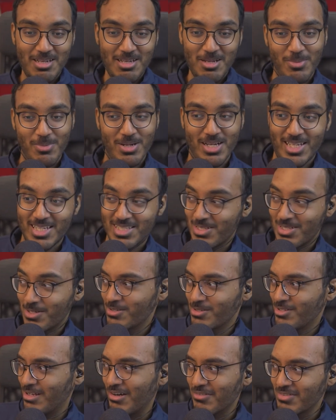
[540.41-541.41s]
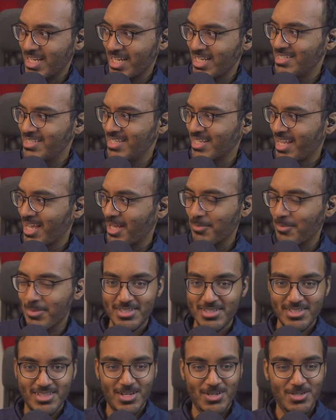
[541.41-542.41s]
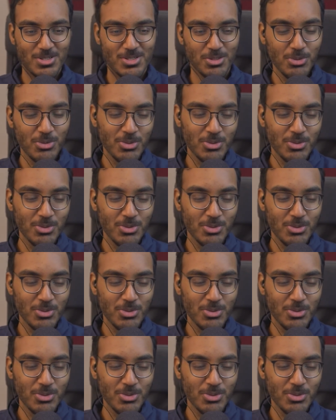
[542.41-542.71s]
But I guess there are soft tennis academies there too.